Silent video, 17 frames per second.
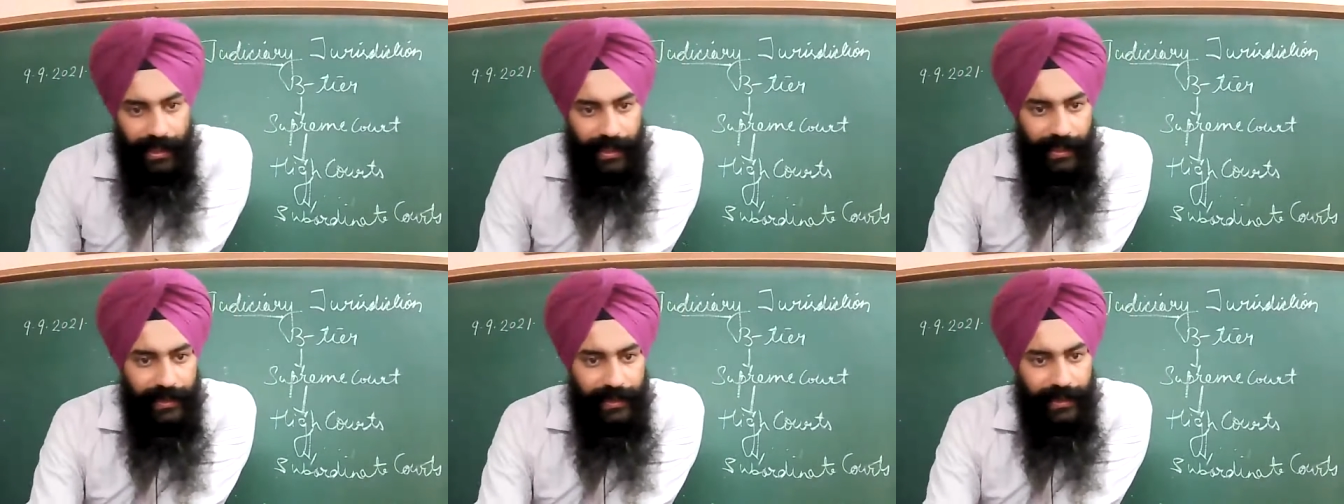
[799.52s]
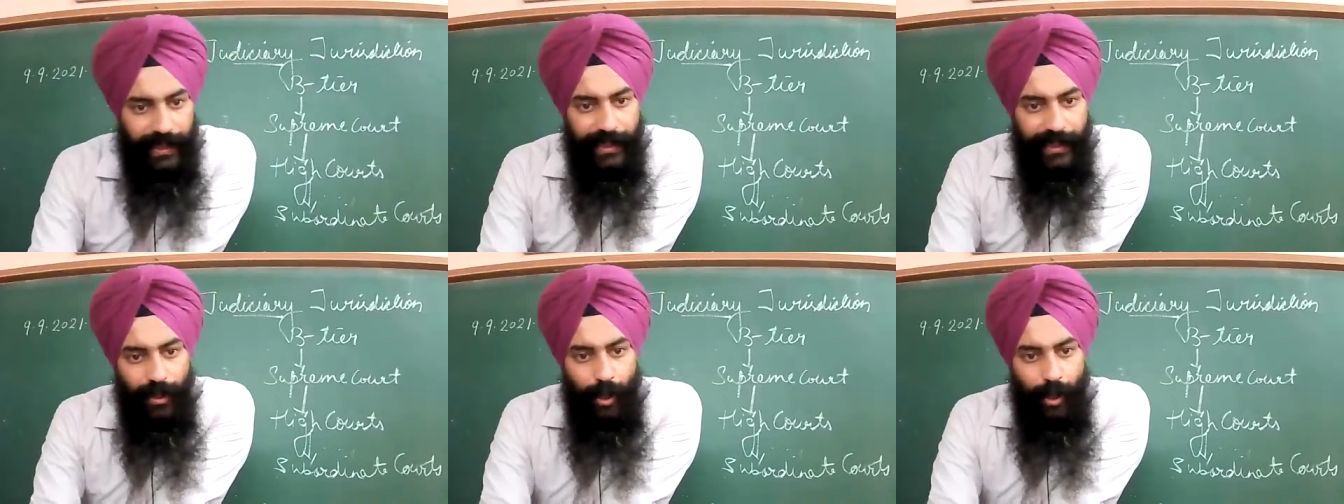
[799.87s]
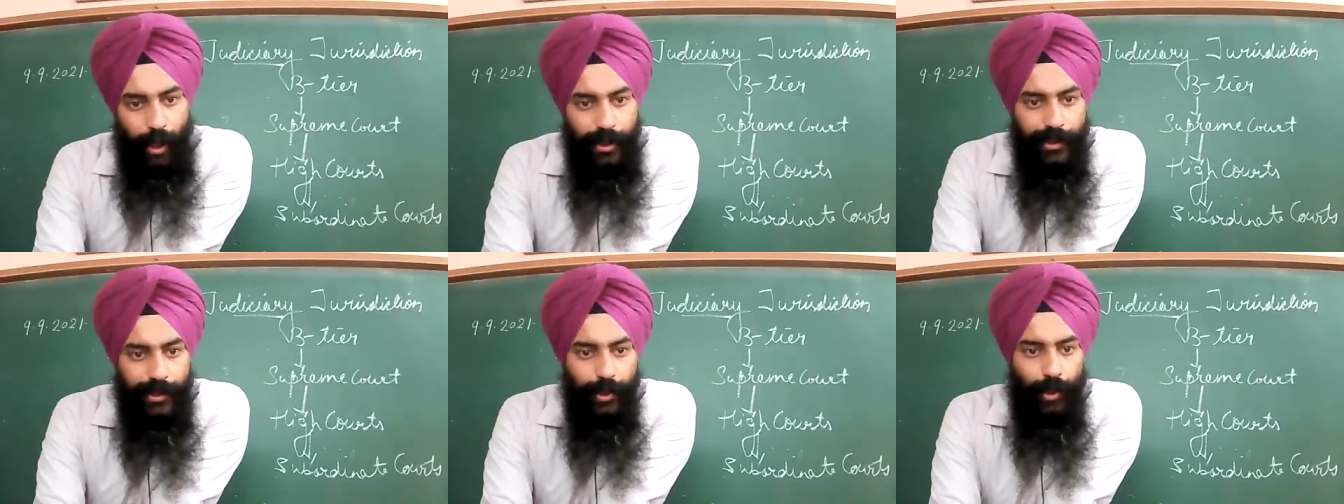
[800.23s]
It can
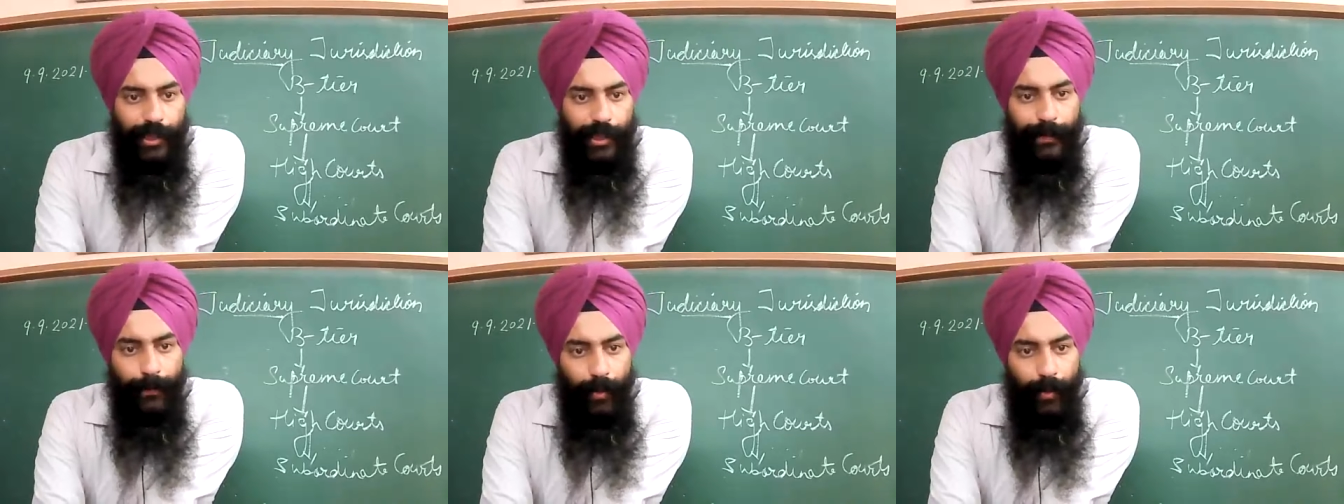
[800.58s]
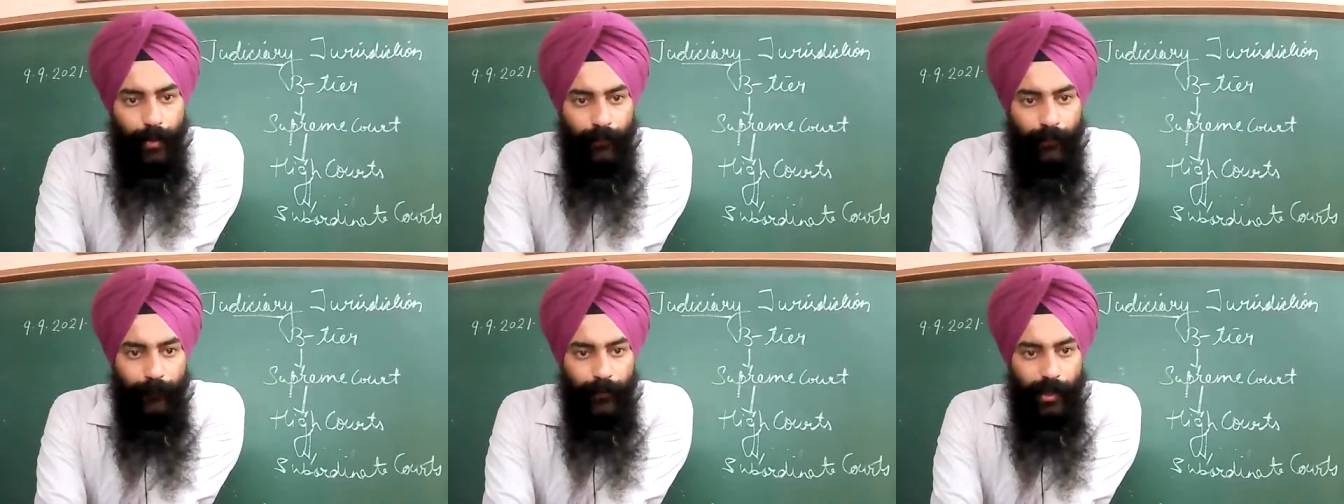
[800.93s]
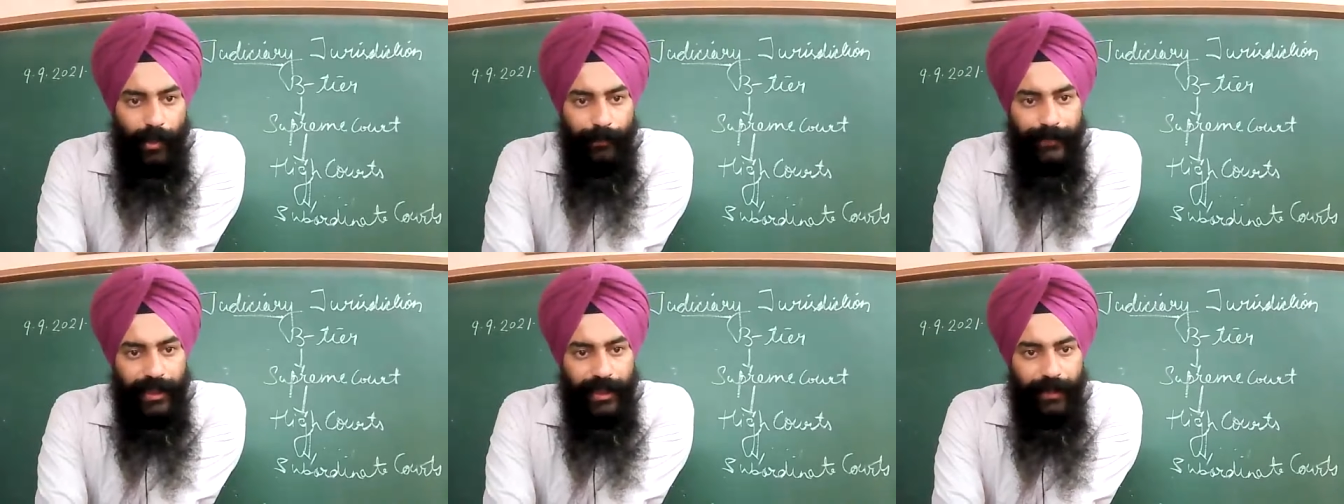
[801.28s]
also remove
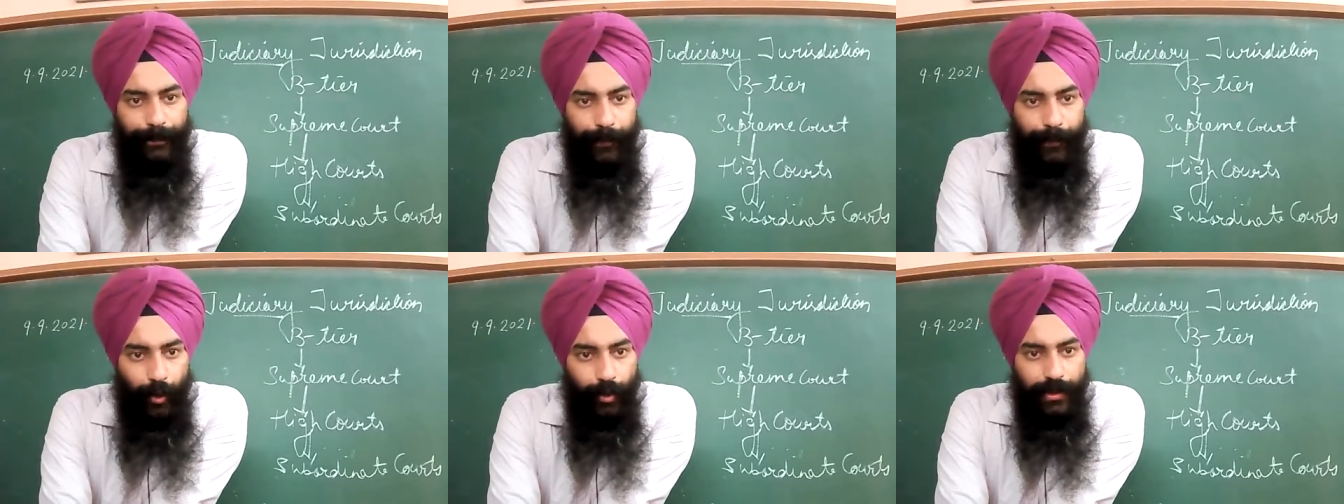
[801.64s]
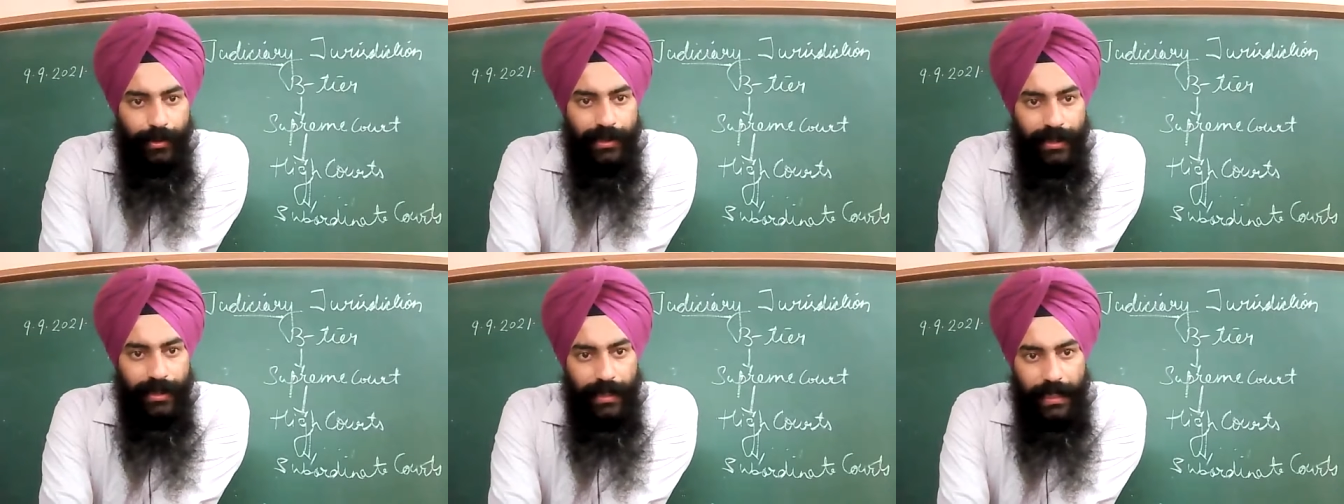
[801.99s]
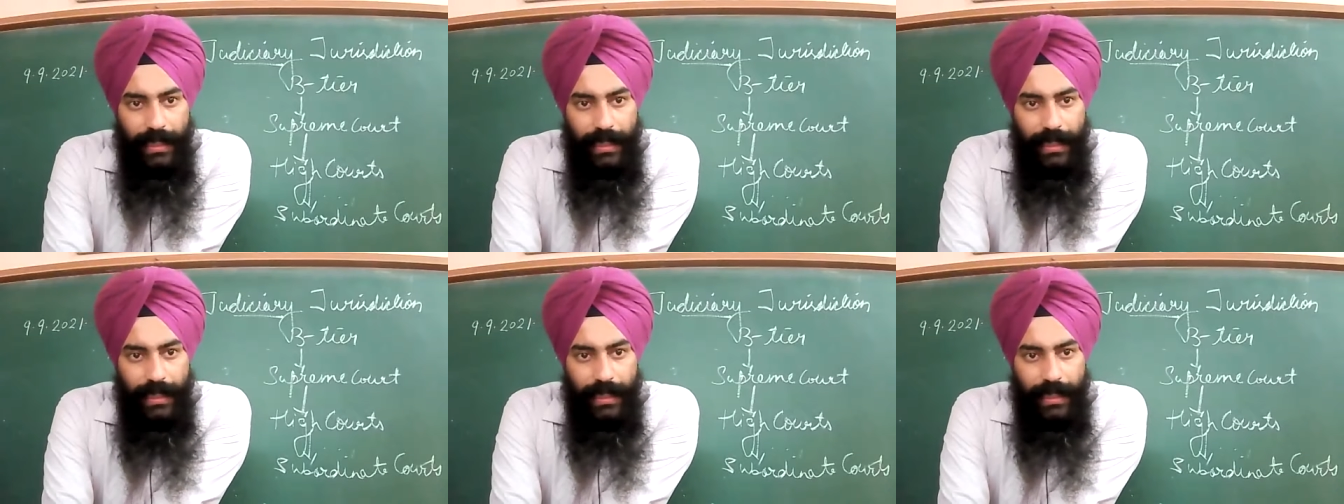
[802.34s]
from their post